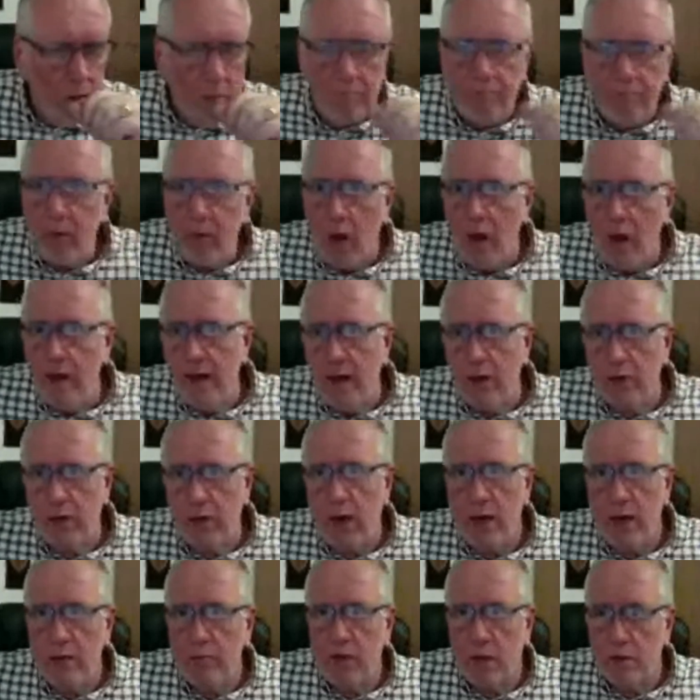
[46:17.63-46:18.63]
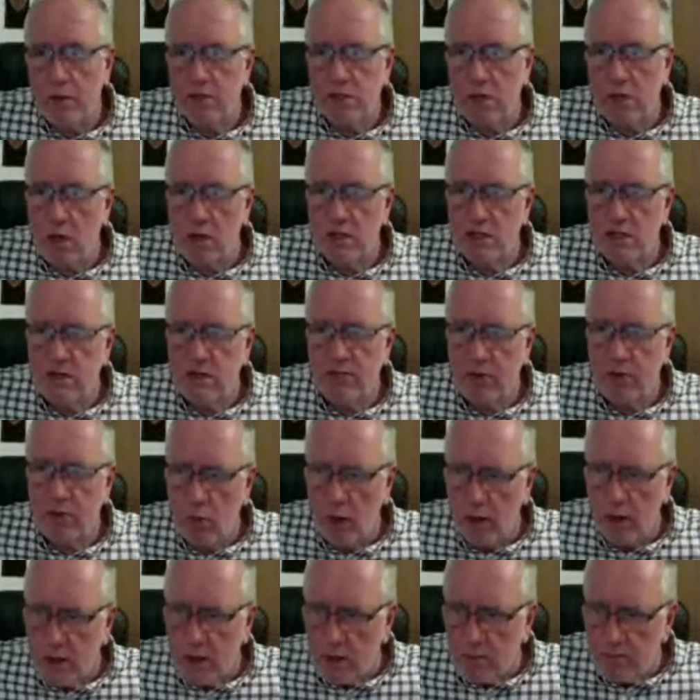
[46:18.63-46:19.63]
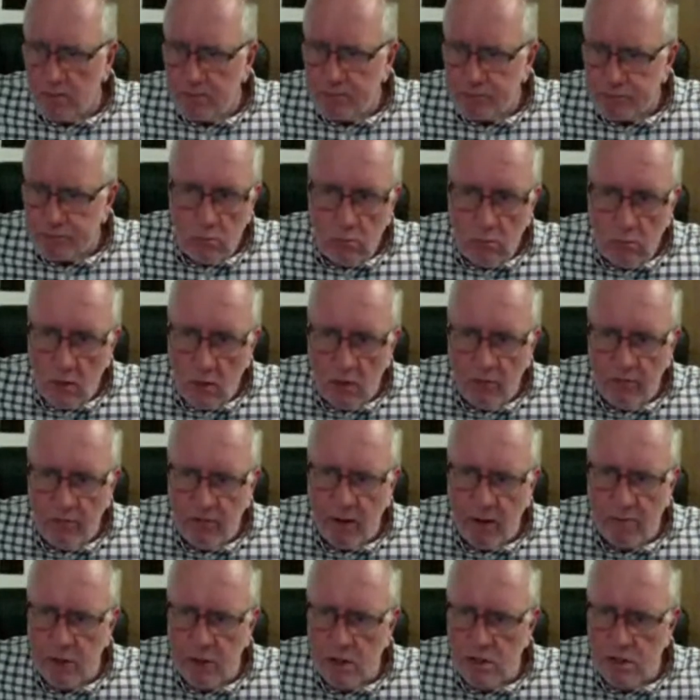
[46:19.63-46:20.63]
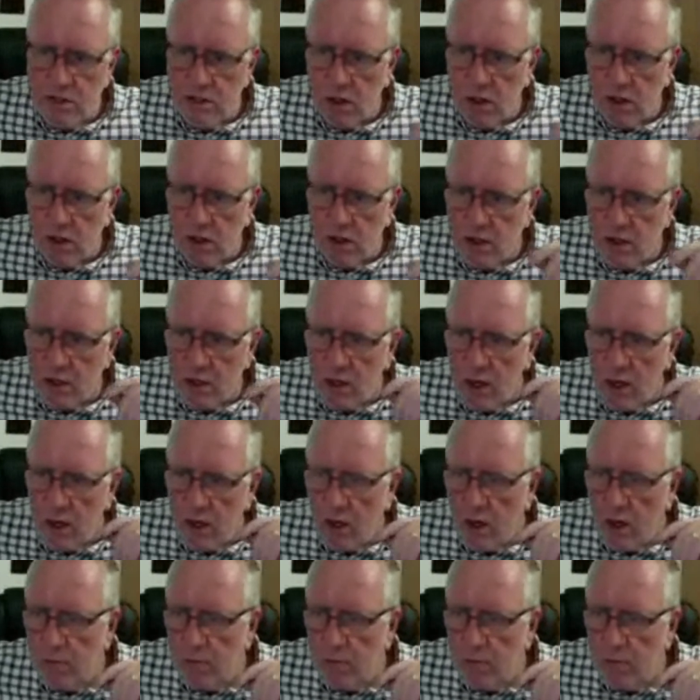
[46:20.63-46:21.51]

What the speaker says: now game those guys every week. Fabulous idea.